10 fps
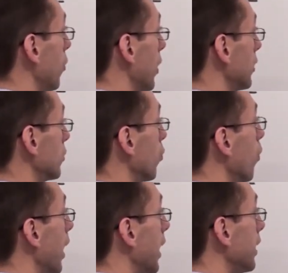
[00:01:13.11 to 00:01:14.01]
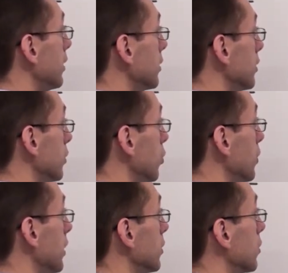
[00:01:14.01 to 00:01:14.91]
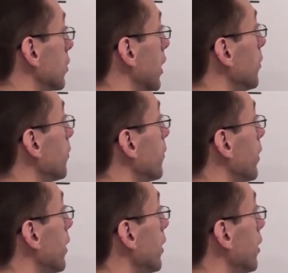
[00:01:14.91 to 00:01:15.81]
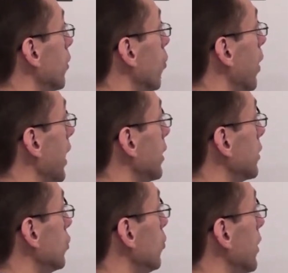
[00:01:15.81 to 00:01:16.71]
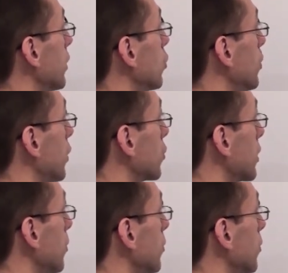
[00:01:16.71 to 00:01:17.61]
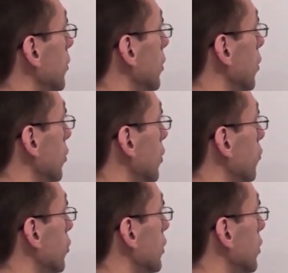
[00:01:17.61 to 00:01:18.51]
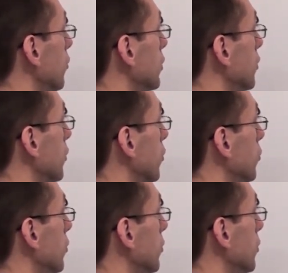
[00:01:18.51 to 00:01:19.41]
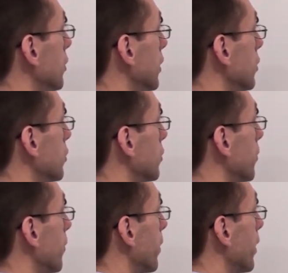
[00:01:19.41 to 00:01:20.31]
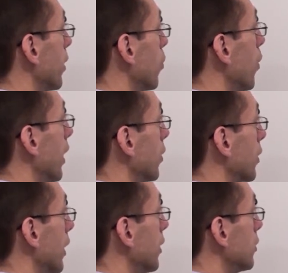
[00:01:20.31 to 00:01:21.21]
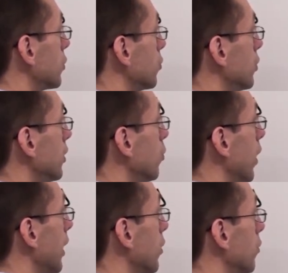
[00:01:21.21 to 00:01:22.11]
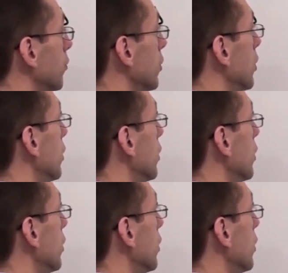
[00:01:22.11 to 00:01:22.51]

write y in the denominator, okay? Y in the numerator, because I'm looking for the derivative of this y, okay? So dy over